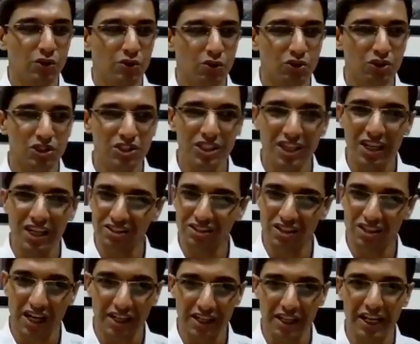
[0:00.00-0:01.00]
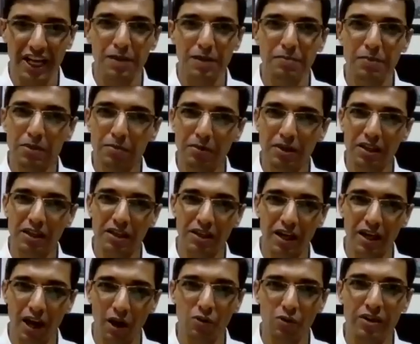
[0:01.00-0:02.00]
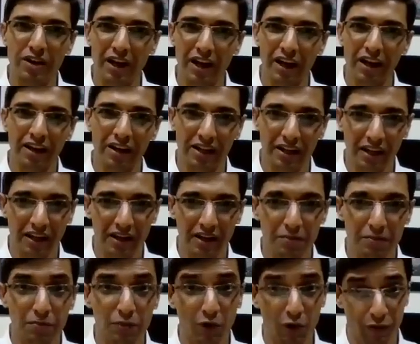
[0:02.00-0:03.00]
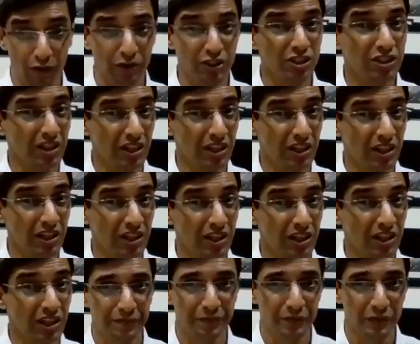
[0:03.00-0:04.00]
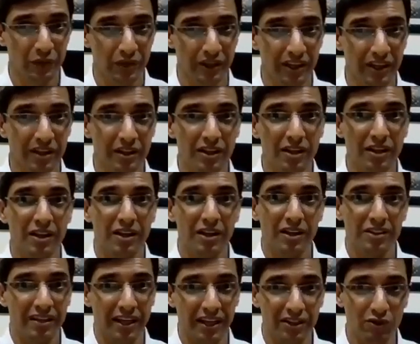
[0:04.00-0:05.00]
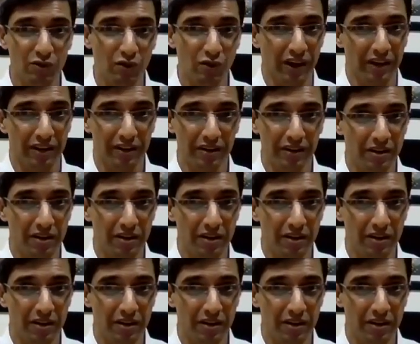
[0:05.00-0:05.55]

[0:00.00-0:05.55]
So she has started helping me out there professionally. Okay, that's one.